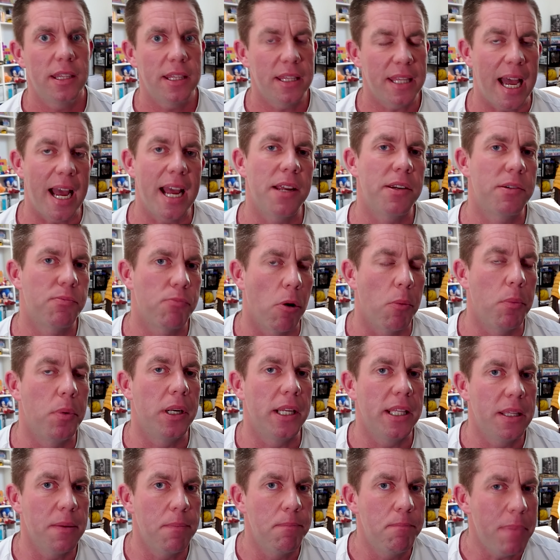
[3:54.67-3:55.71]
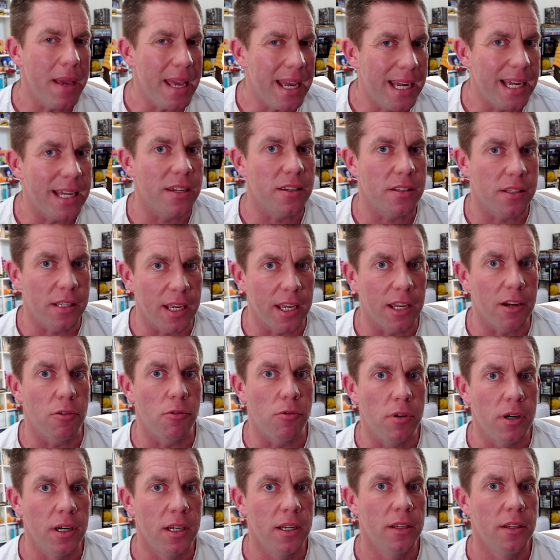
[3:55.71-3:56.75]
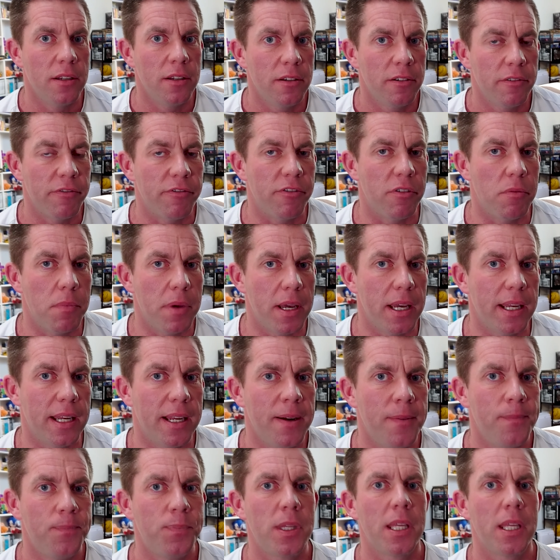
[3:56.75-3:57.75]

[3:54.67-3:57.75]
that is probably the biggest deal for me.